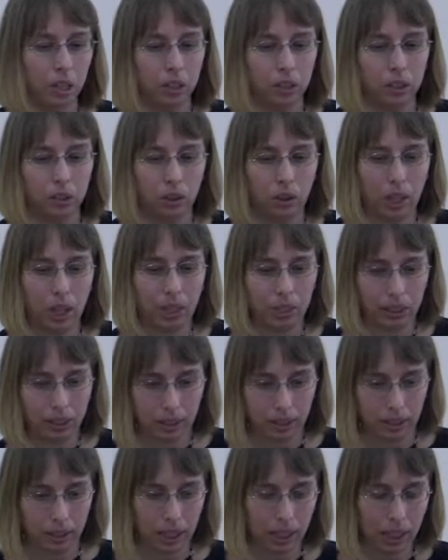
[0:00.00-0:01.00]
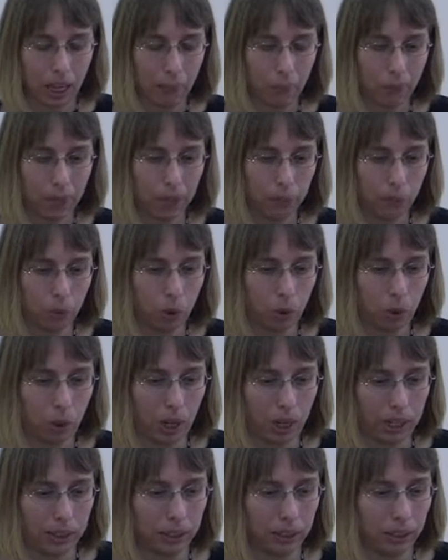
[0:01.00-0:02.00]
So that happens more or
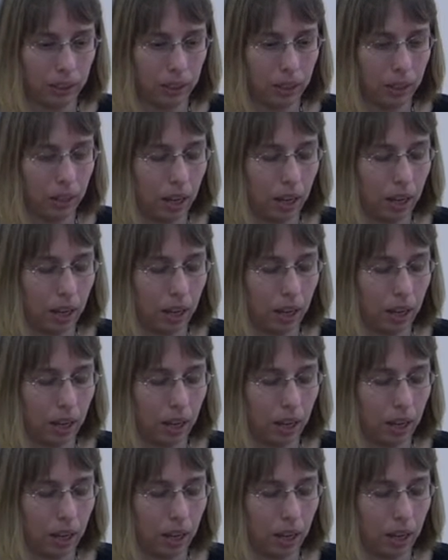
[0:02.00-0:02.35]
less